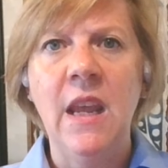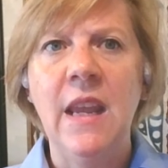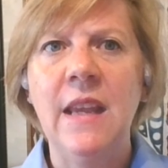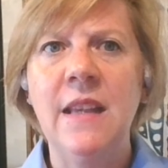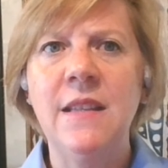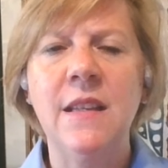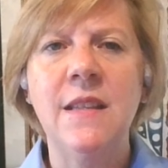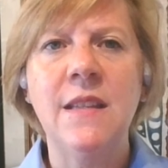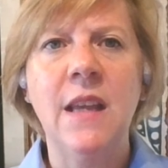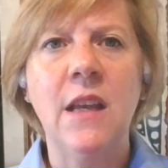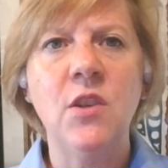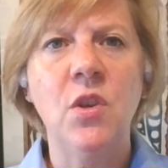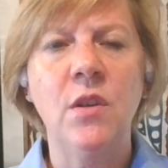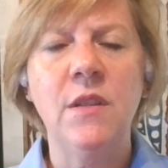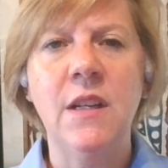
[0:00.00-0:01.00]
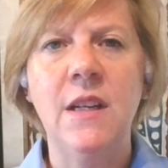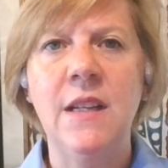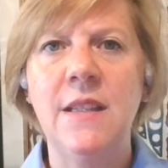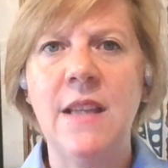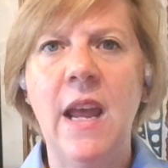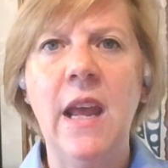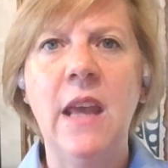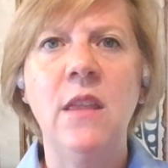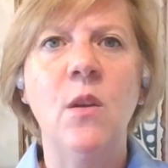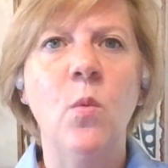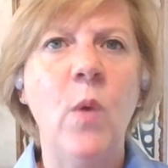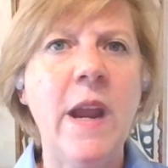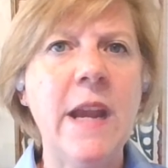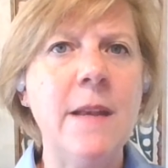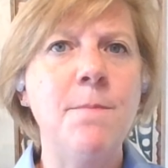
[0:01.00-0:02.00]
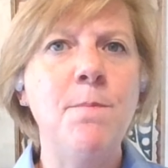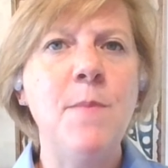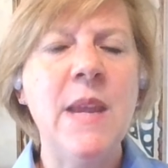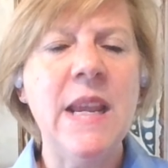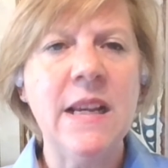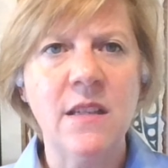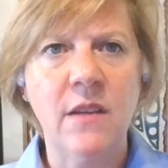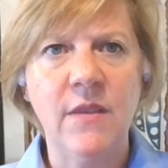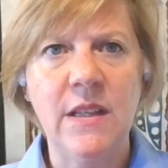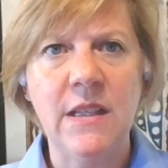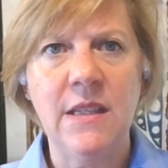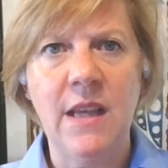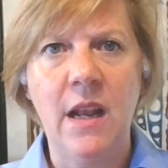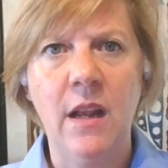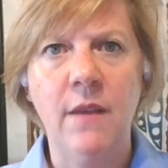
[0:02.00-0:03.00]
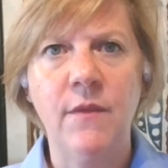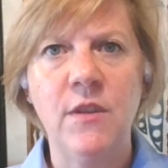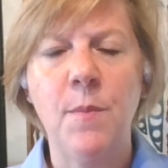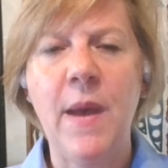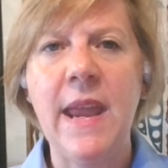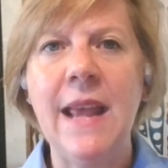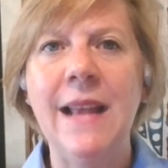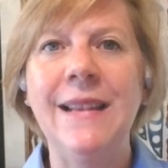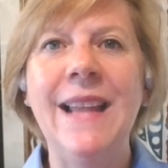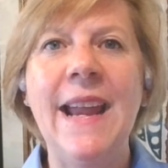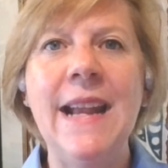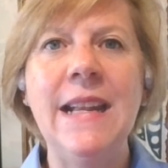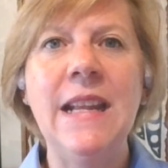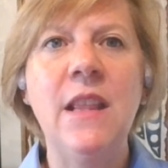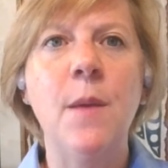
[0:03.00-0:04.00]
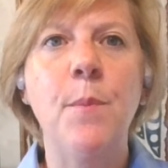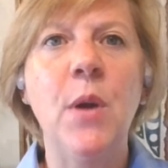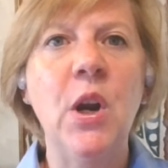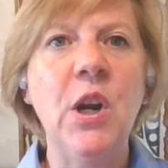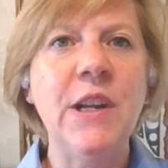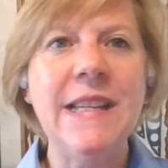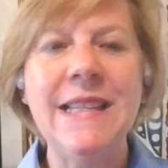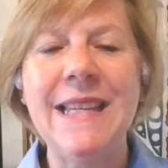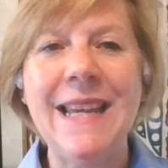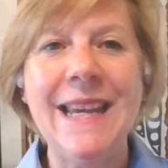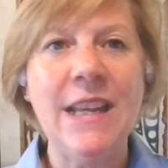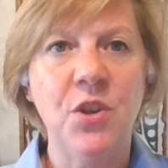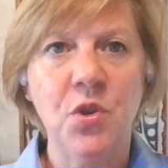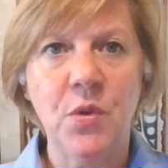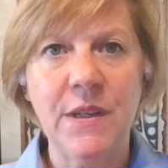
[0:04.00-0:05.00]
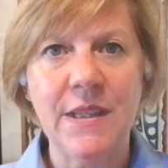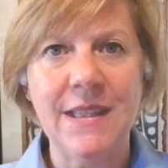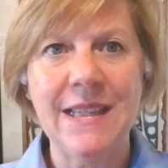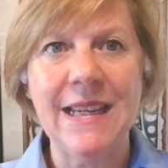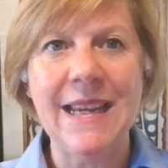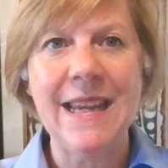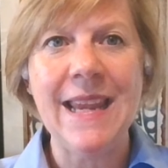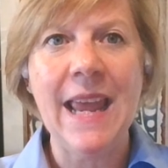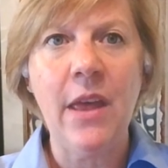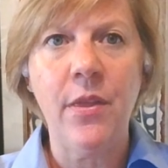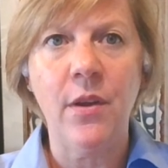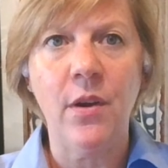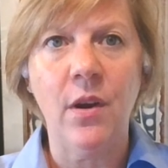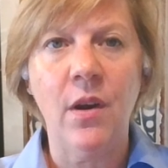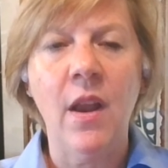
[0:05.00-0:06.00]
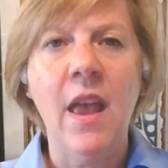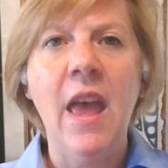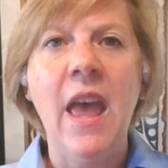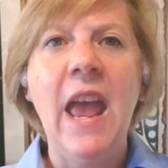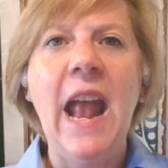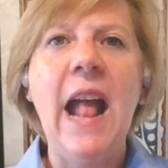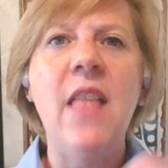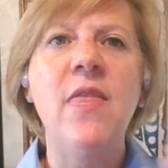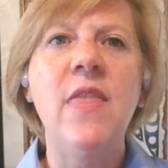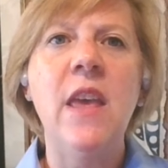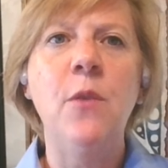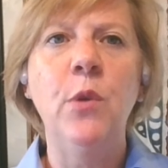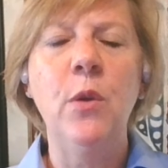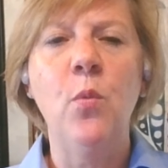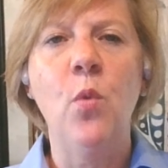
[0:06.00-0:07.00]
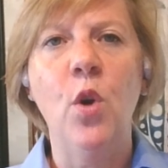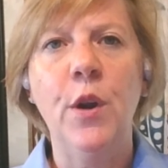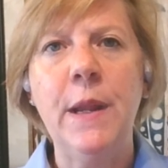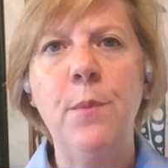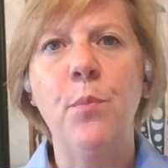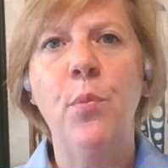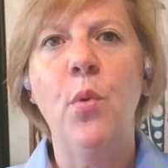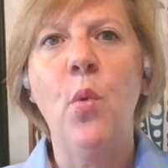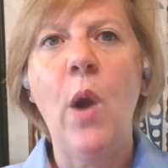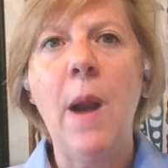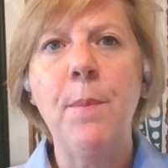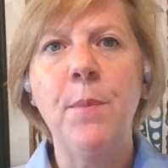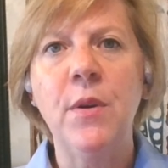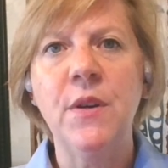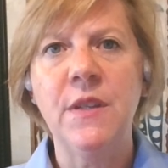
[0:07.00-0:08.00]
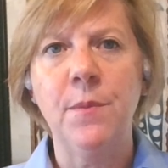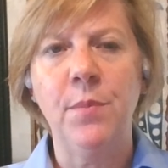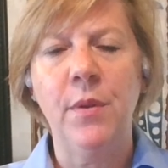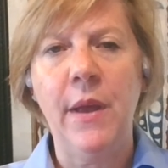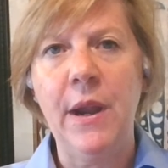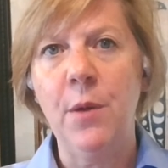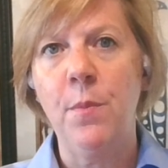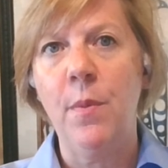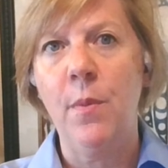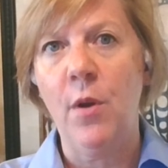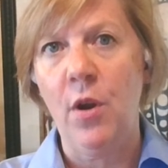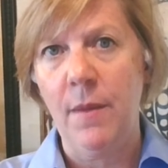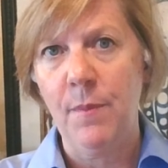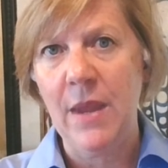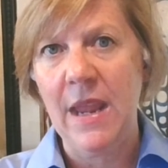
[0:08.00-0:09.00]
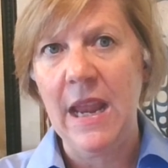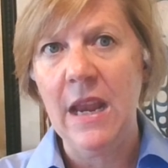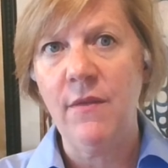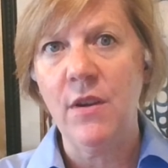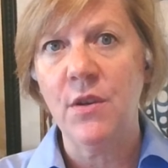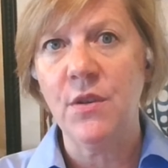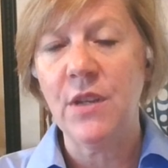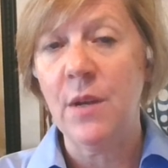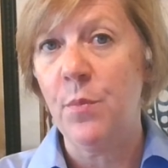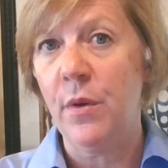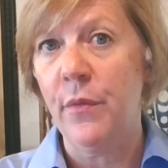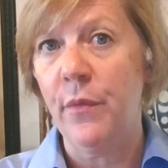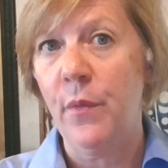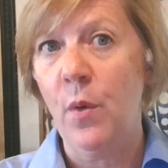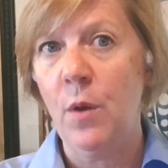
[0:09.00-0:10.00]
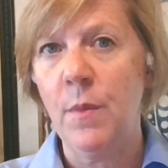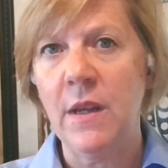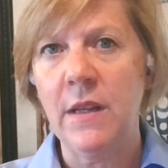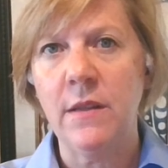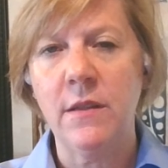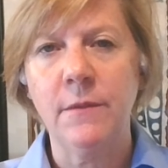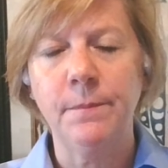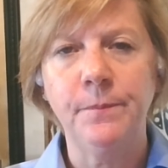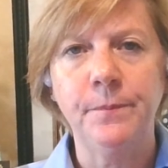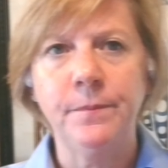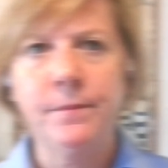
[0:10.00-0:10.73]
It's essential to design the right mix of incentives by aligning the parties' interests together and then rewarding proper supplier behaviors and performance.